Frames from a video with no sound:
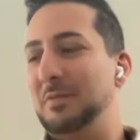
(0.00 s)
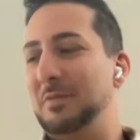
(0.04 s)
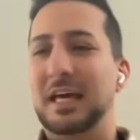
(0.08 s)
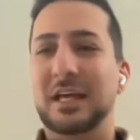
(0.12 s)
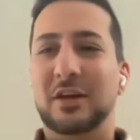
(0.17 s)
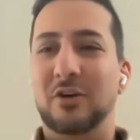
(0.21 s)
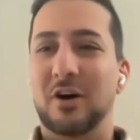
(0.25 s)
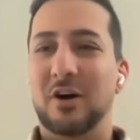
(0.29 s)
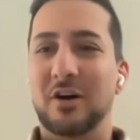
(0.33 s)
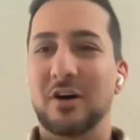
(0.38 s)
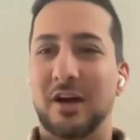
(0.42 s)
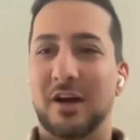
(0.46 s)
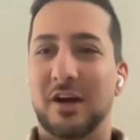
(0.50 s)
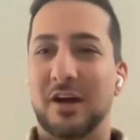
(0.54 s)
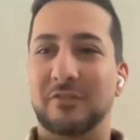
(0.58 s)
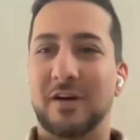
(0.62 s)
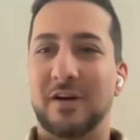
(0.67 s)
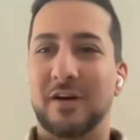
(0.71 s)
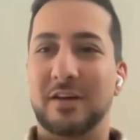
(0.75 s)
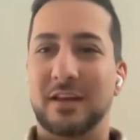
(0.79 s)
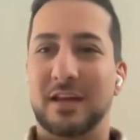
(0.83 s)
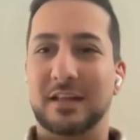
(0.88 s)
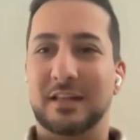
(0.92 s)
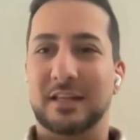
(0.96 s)
Later on, I
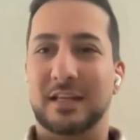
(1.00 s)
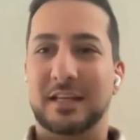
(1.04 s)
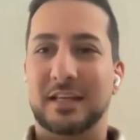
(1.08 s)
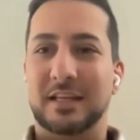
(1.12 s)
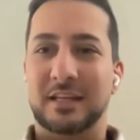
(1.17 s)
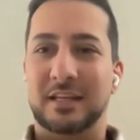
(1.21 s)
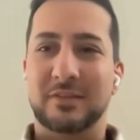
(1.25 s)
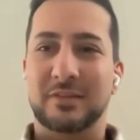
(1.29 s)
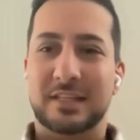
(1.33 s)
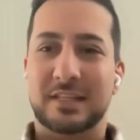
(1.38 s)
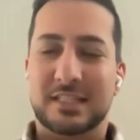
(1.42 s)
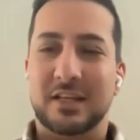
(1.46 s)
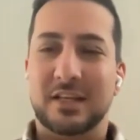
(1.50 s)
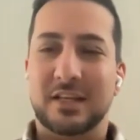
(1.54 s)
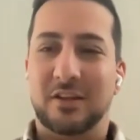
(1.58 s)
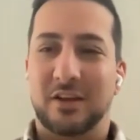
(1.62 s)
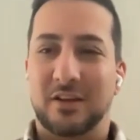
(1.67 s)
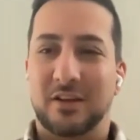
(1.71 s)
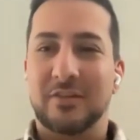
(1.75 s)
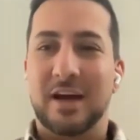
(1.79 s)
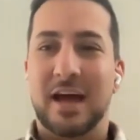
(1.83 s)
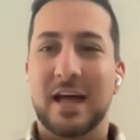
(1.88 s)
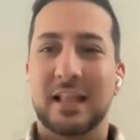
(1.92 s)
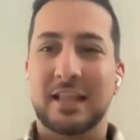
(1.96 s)
found out that even
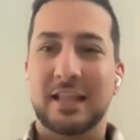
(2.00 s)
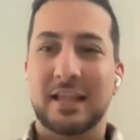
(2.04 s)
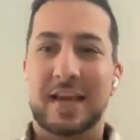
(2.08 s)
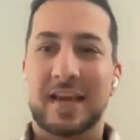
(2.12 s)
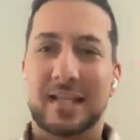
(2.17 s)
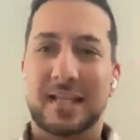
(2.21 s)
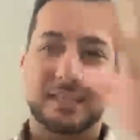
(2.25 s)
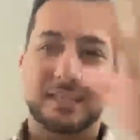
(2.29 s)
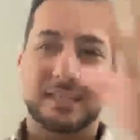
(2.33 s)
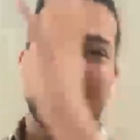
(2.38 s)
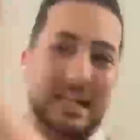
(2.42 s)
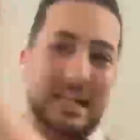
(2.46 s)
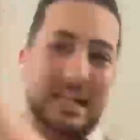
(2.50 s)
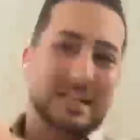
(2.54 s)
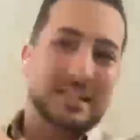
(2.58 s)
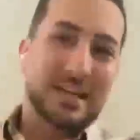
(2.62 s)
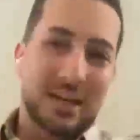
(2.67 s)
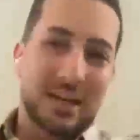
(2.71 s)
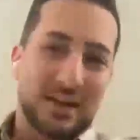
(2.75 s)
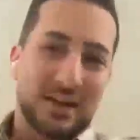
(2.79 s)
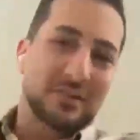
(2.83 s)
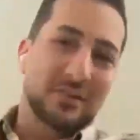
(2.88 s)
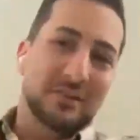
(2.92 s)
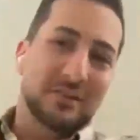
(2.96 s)
Silicon Valley has that
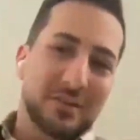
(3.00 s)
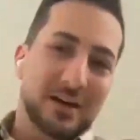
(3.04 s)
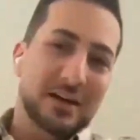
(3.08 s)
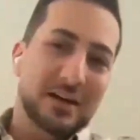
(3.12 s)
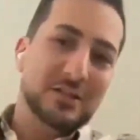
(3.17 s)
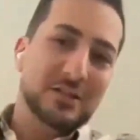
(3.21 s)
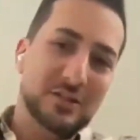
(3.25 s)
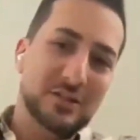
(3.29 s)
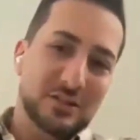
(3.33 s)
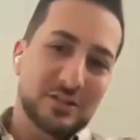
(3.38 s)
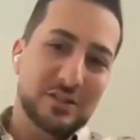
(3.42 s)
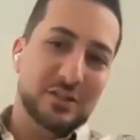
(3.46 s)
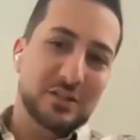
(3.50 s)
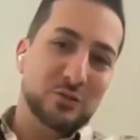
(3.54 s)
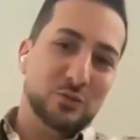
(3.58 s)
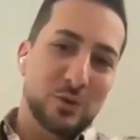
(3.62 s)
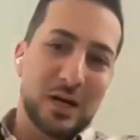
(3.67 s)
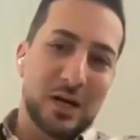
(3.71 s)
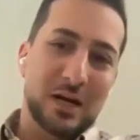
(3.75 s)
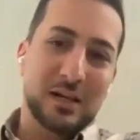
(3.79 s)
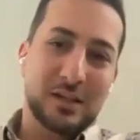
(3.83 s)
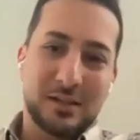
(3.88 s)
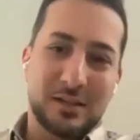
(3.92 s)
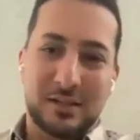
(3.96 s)
side of investors as
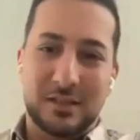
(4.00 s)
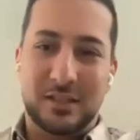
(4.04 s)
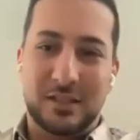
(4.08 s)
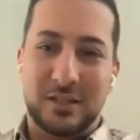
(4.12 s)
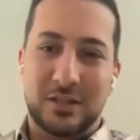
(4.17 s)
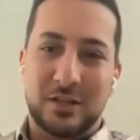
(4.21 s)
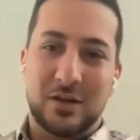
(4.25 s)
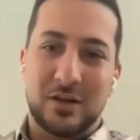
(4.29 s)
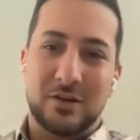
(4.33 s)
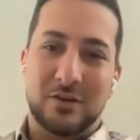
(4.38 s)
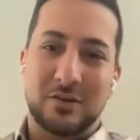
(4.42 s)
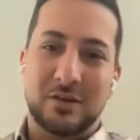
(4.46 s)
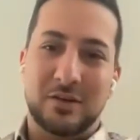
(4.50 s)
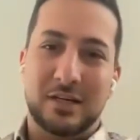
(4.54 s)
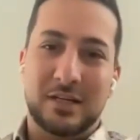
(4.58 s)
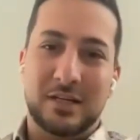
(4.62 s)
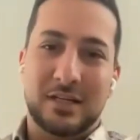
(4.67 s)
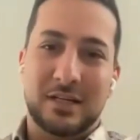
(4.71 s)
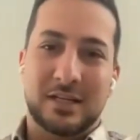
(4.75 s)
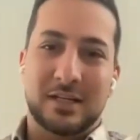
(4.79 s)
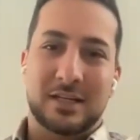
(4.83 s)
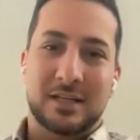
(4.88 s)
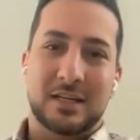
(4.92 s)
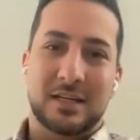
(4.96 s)
well,
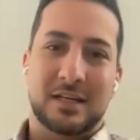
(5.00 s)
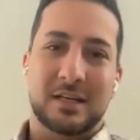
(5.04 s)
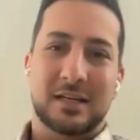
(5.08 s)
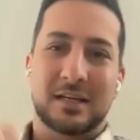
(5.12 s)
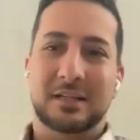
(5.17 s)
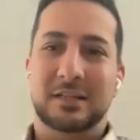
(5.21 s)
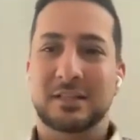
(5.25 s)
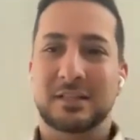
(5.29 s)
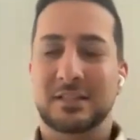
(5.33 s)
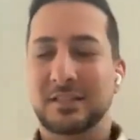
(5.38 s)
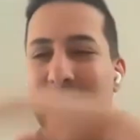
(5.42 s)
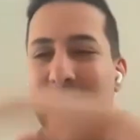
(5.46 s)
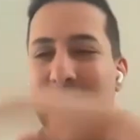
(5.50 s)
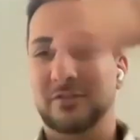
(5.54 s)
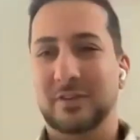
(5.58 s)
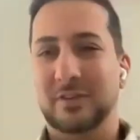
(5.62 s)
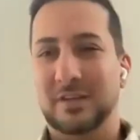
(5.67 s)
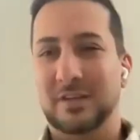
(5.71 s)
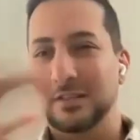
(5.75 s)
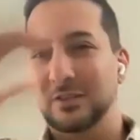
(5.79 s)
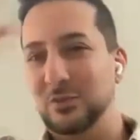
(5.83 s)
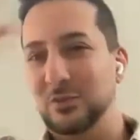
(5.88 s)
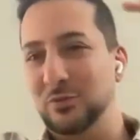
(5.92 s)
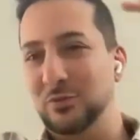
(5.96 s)
There's
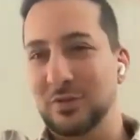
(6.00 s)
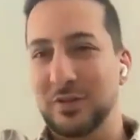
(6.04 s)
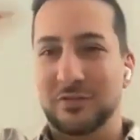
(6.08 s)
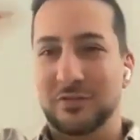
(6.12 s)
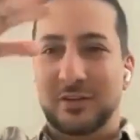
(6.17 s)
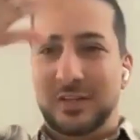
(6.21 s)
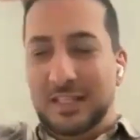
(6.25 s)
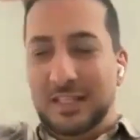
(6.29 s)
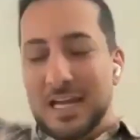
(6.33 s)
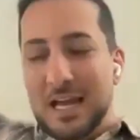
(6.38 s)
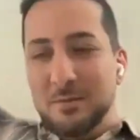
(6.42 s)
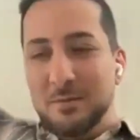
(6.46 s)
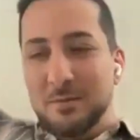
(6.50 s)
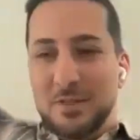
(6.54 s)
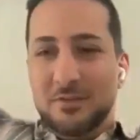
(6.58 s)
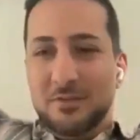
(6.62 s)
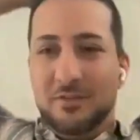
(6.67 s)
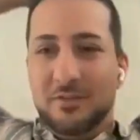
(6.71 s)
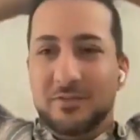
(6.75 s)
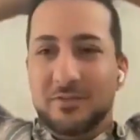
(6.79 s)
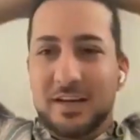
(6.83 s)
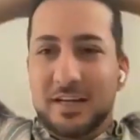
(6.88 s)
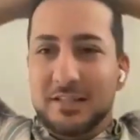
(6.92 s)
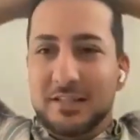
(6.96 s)
definitely two different camps
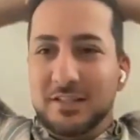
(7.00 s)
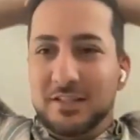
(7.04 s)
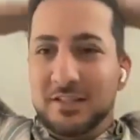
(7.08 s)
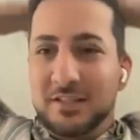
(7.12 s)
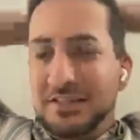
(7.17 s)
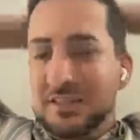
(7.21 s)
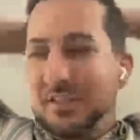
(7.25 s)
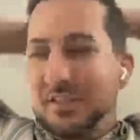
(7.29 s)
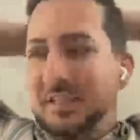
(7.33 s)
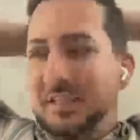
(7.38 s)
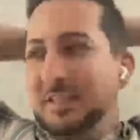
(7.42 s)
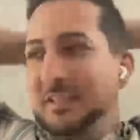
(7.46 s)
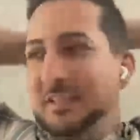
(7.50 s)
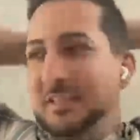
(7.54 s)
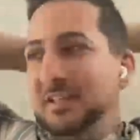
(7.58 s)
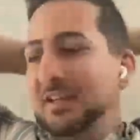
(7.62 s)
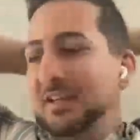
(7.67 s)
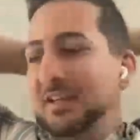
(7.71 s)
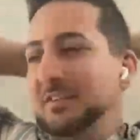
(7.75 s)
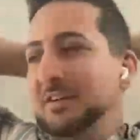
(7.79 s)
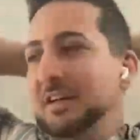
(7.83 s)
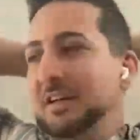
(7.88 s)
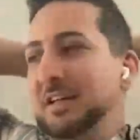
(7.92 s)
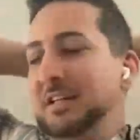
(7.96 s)
of investors here in
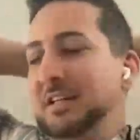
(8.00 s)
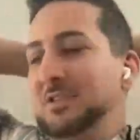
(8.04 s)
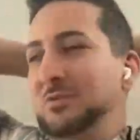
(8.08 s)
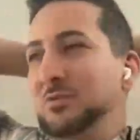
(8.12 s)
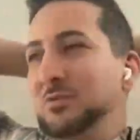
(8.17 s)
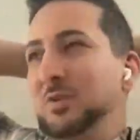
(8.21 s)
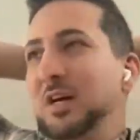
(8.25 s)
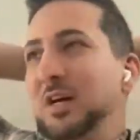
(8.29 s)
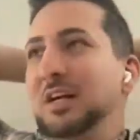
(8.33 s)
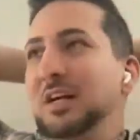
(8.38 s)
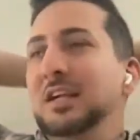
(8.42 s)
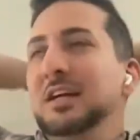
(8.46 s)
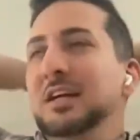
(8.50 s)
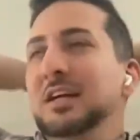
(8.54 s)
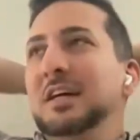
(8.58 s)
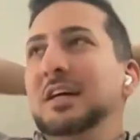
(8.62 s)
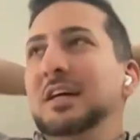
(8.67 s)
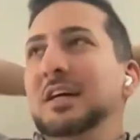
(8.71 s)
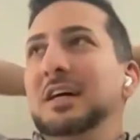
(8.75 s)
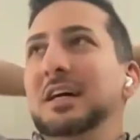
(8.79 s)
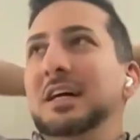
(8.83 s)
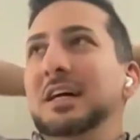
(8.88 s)
Silicon Valley as well.